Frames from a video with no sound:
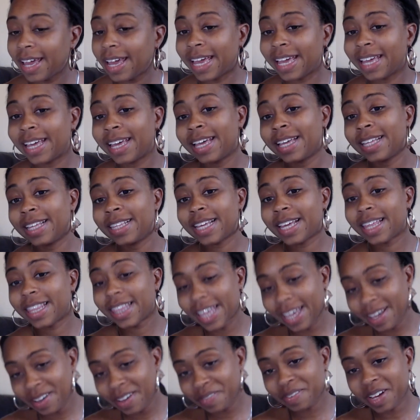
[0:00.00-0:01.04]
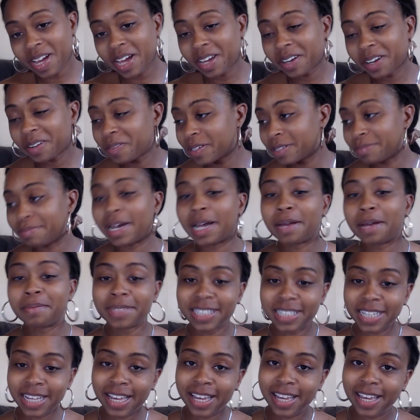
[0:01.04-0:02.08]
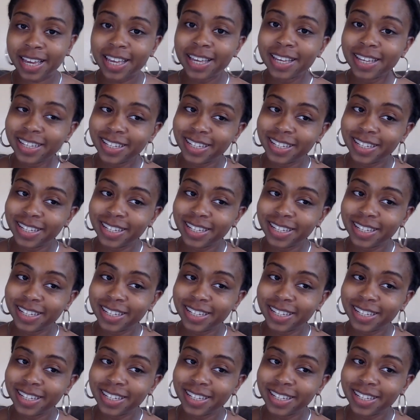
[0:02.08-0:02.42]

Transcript: And that kind of was my mistake